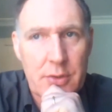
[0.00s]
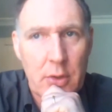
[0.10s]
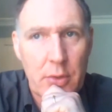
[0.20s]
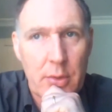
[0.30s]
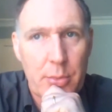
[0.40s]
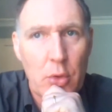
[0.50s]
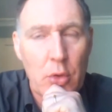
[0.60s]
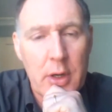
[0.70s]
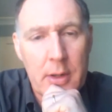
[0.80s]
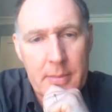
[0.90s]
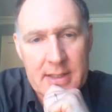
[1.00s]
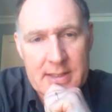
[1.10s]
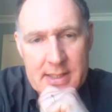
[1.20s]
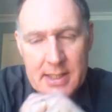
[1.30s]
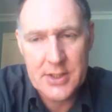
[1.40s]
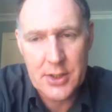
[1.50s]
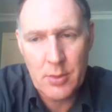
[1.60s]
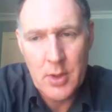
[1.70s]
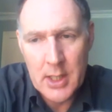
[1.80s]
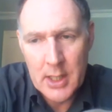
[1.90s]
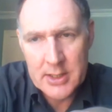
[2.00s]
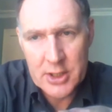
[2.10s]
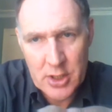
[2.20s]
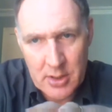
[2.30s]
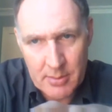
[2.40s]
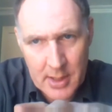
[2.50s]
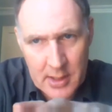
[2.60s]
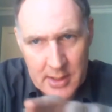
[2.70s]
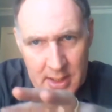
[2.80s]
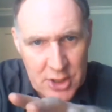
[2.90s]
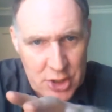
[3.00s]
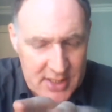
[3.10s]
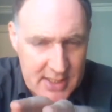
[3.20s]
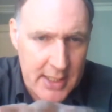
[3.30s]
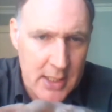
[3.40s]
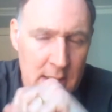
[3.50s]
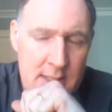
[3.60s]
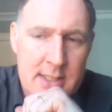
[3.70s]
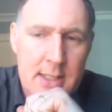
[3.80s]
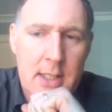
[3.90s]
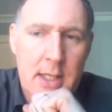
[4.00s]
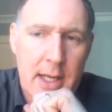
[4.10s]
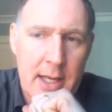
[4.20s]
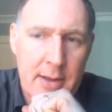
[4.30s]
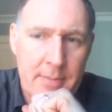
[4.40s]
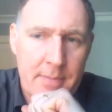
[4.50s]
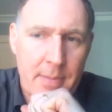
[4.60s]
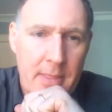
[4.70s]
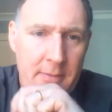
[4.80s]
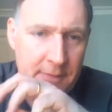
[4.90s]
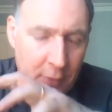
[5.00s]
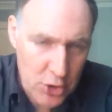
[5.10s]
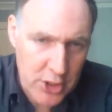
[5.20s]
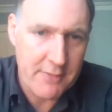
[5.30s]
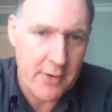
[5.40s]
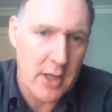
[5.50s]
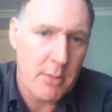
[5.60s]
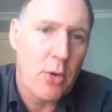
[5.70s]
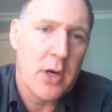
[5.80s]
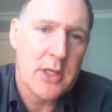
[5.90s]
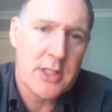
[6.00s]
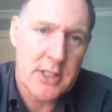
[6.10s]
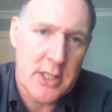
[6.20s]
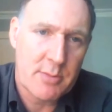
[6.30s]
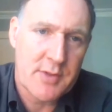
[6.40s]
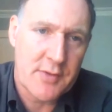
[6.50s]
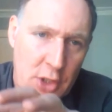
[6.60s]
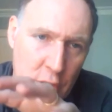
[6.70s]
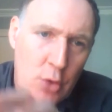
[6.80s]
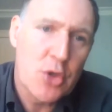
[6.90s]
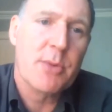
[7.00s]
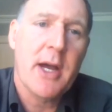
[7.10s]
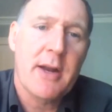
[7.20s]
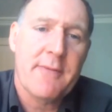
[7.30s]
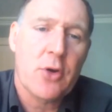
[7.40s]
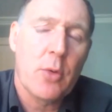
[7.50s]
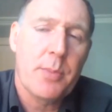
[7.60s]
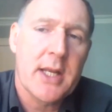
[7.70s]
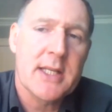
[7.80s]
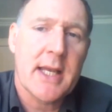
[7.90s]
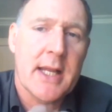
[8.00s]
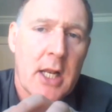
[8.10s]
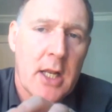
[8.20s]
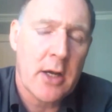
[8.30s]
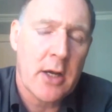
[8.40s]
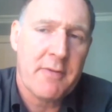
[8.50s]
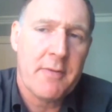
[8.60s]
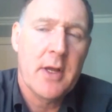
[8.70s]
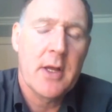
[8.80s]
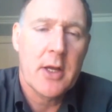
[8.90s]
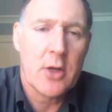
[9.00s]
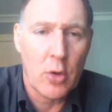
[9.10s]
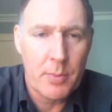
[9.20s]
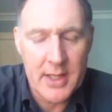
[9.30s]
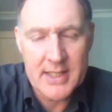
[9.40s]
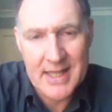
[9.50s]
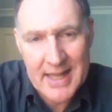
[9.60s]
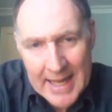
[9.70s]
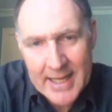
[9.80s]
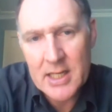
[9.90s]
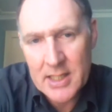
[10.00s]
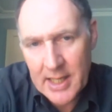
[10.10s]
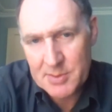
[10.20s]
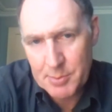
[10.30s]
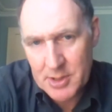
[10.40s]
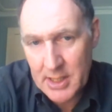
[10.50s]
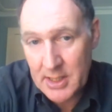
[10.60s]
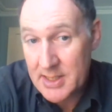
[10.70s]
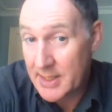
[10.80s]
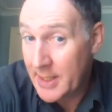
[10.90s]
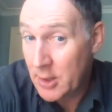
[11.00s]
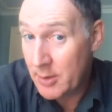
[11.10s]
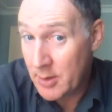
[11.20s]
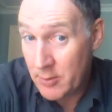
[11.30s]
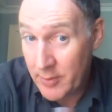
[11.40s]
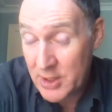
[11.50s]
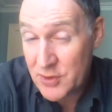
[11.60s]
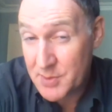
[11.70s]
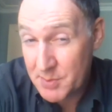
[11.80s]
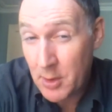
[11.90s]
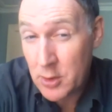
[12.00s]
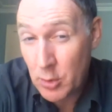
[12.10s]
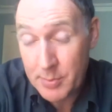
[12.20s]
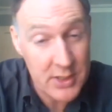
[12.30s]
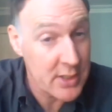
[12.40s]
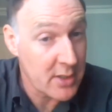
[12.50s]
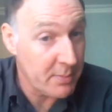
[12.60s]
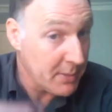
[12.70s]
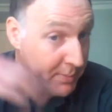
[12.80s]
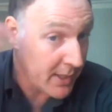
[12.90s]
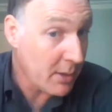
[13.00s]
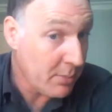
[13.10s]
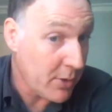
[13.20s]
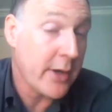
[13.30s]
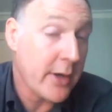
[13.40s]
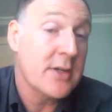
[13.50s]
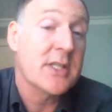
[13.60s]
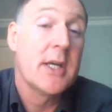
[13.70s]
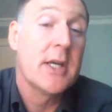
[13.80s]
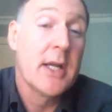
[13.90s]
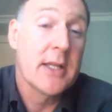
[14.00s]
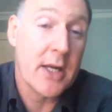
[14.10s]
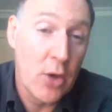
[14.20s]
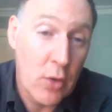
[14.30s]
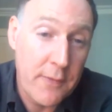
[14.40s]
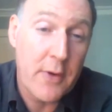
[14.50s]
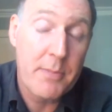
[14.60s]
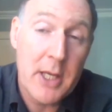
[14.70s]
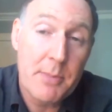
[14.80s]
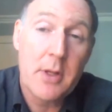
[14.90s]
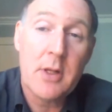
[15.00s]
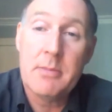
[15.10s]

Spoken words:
digital marketing, digital skills, functionally very important in terms of there's a huge demand for companies and a lot of companies lacking the expertise. And they range from small companies to the big, big employers that look for people, such as Google, etc., Facebook.